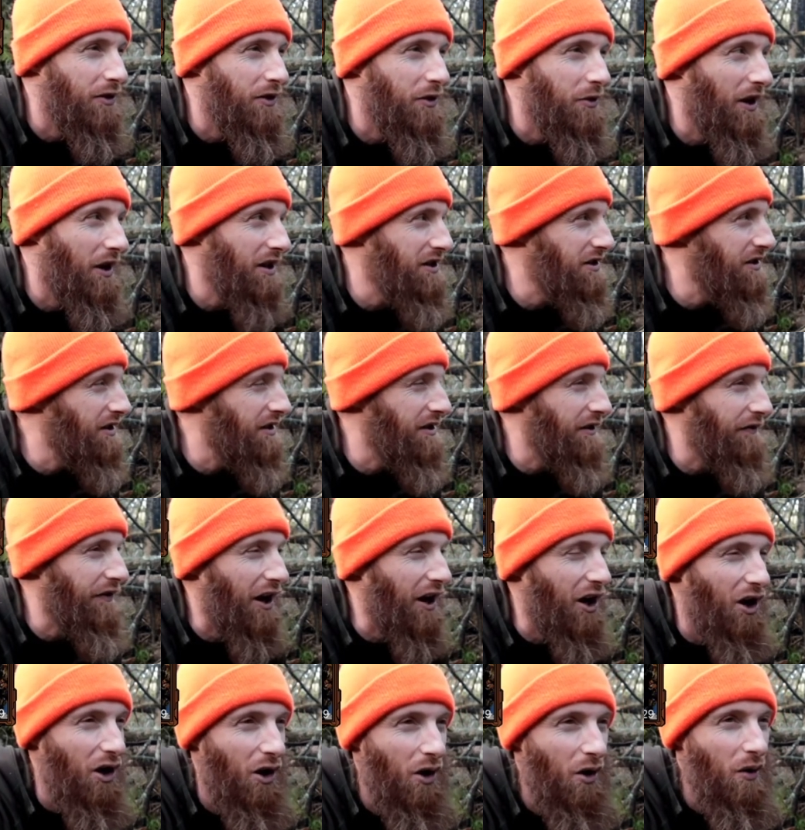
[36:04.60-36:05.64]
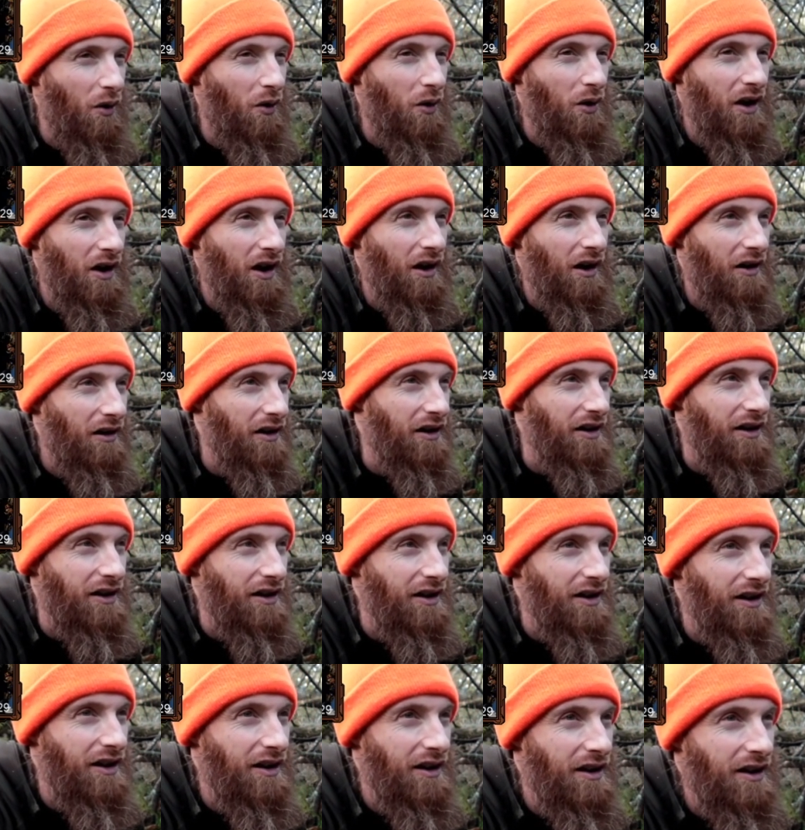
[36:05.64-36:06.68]
So the question is, if I go
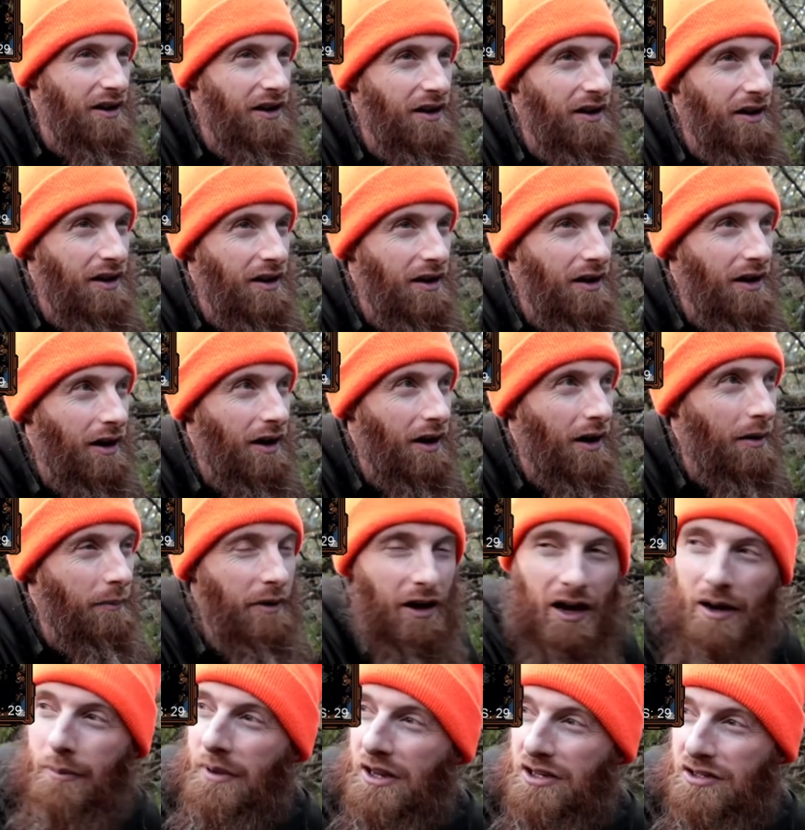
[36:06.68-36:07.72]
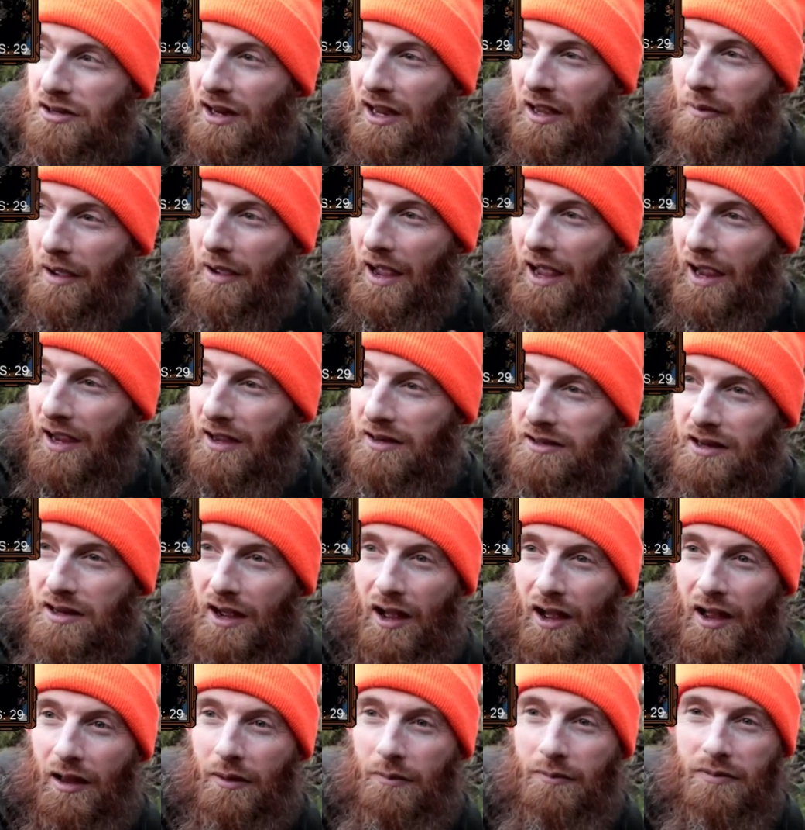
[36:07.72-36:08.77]
hunt, I got to make sure I get back in
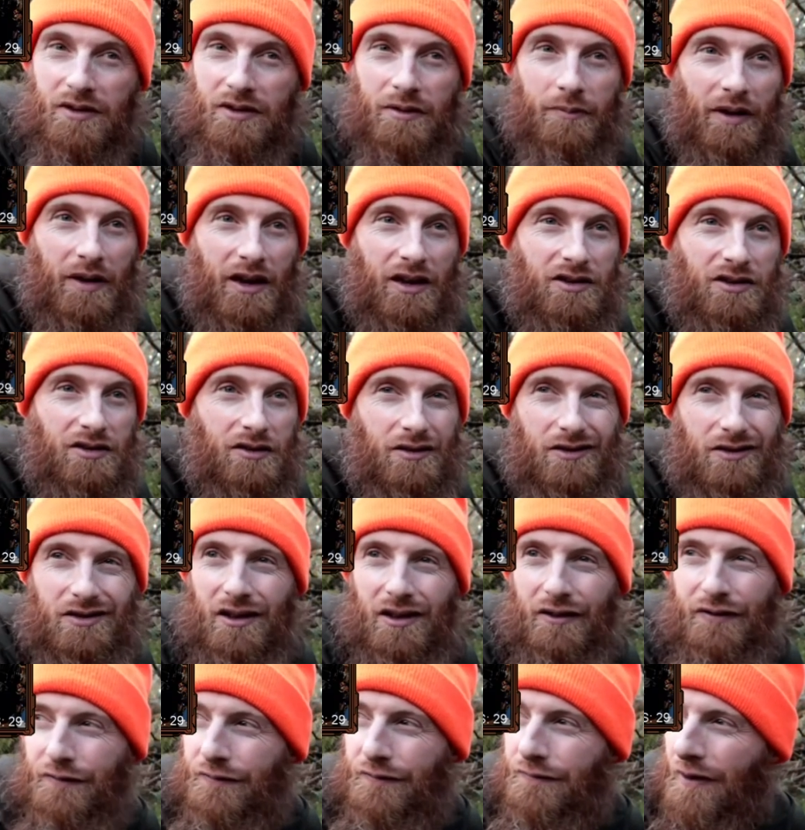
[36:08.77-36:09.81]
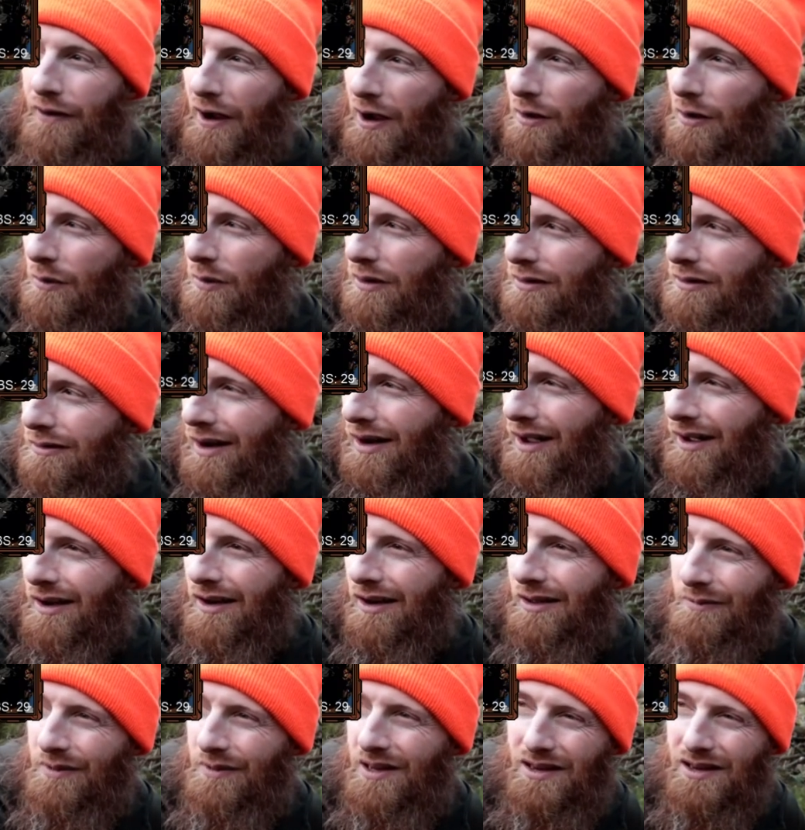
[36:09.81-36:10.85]
time to make sure there's enough firewood
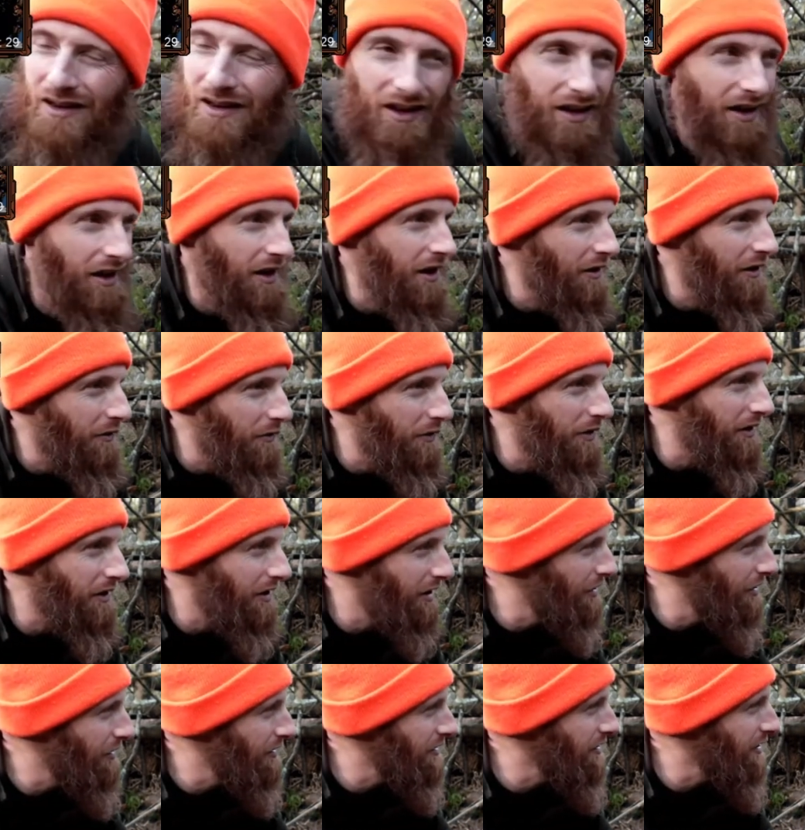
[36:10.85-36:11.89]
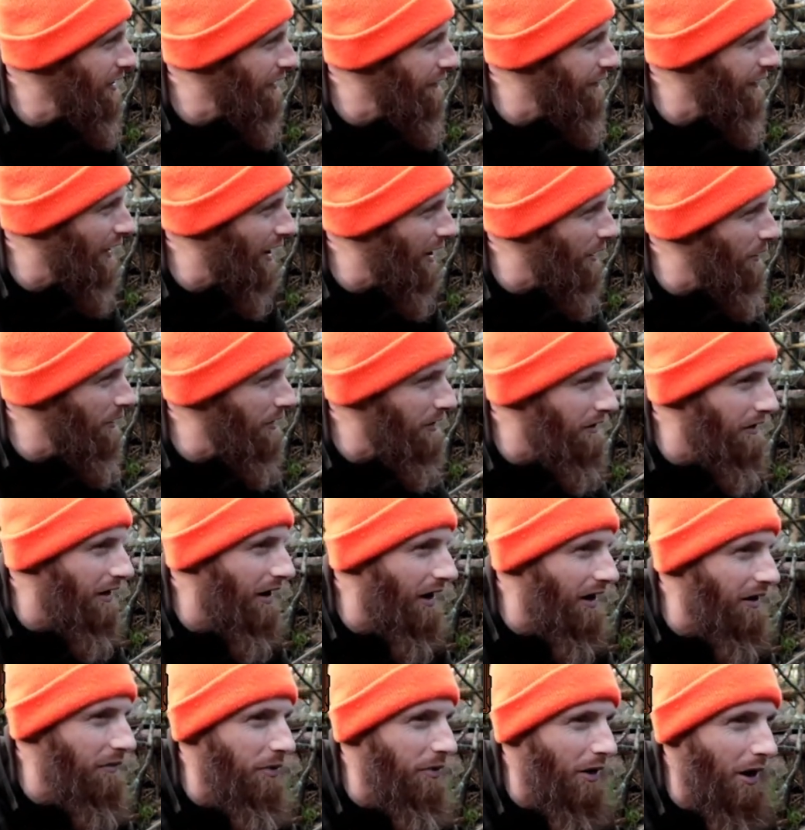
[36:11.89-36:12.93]
around. I mean, really, there's enough firewood
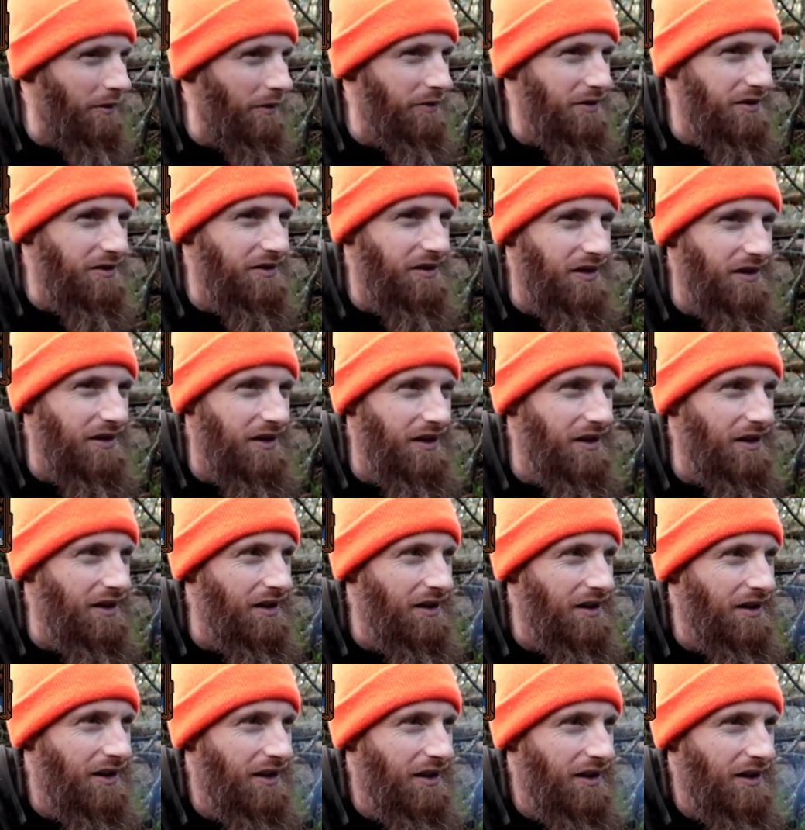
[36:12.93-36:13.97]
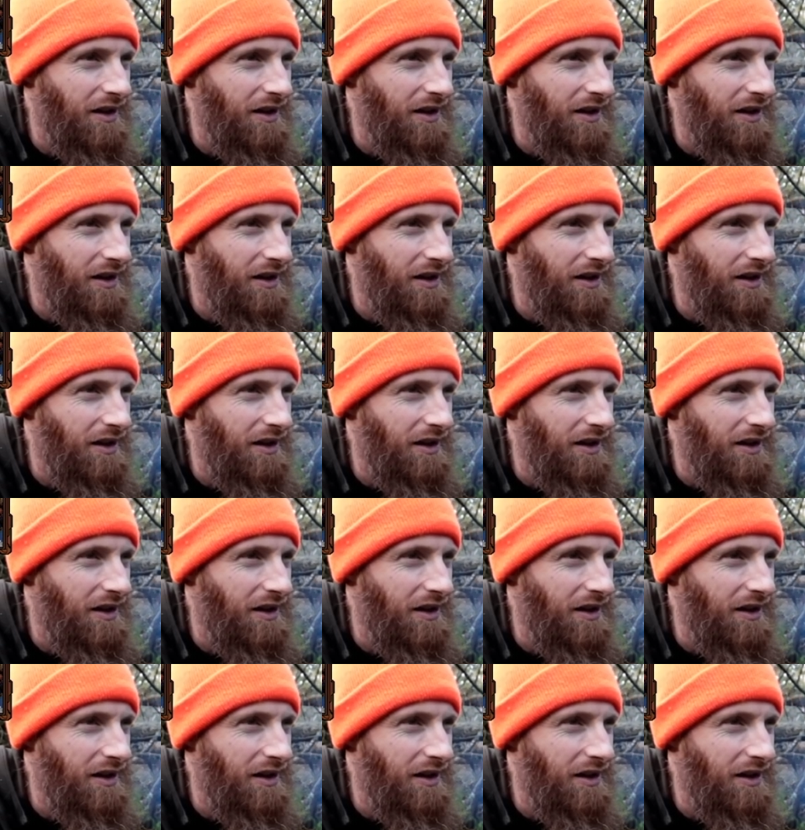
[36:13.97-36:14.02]
around. I'm probably just gonna,